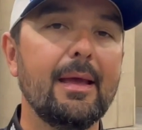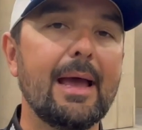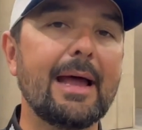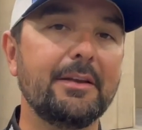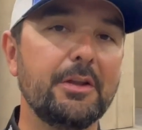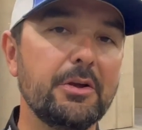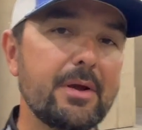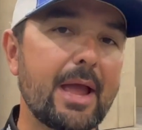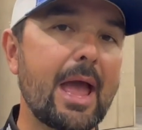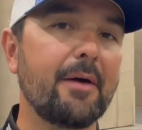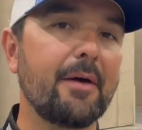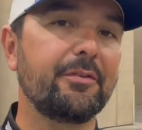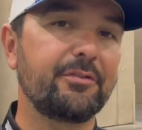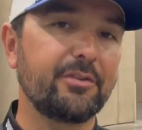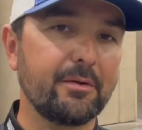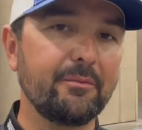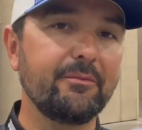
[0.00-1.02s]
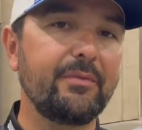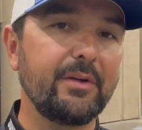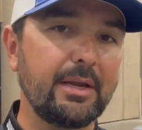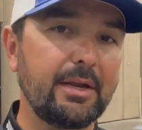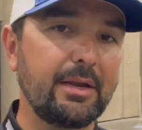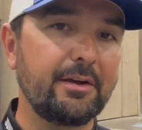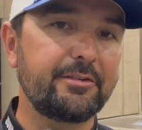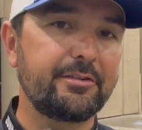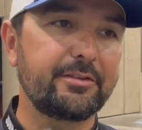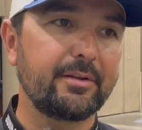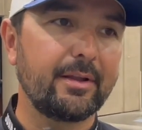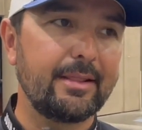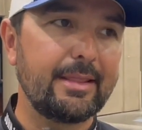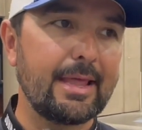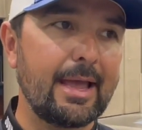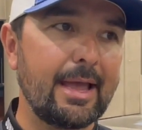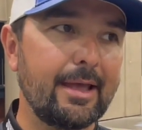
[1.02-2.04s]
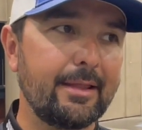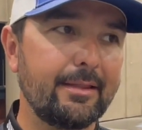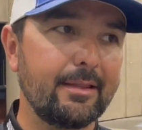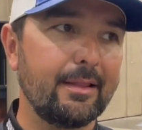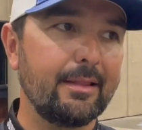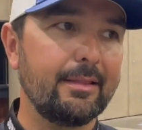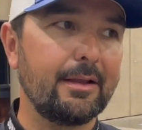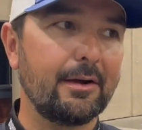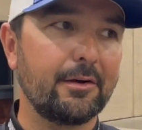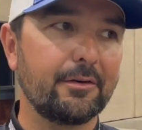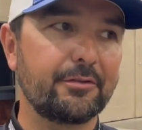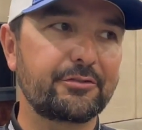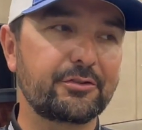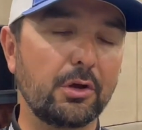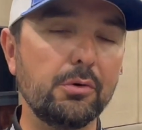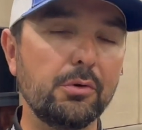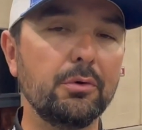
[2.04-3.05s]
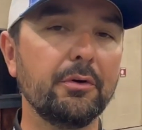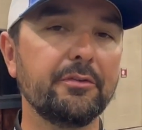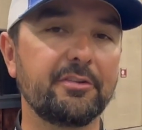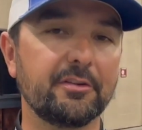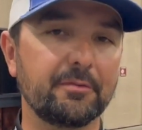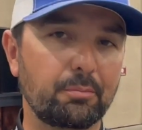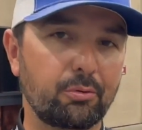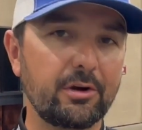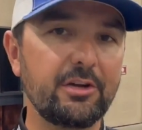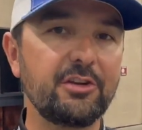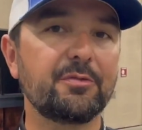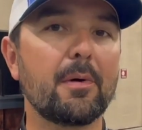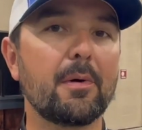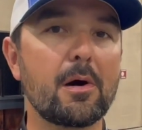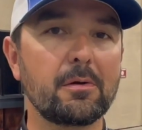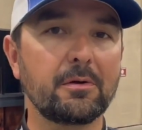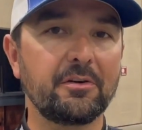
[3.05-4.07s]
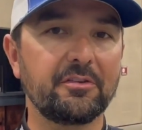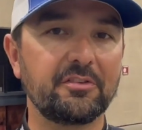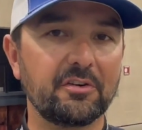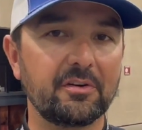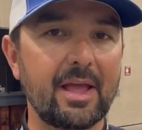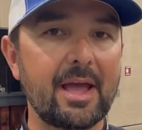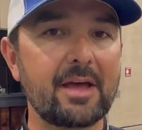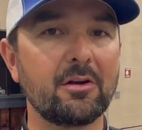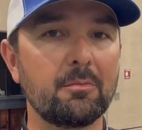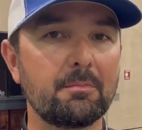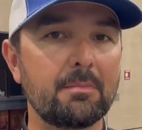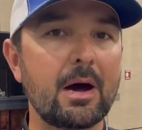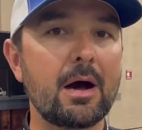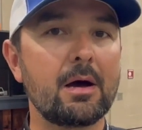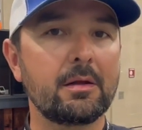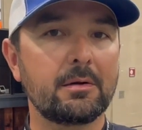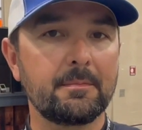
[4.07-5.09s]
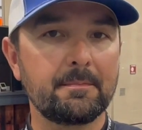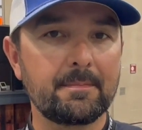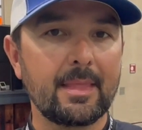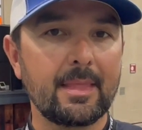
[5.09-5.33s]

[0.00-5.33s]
I do have some fish that their schools of pre-spawners are down on bottom.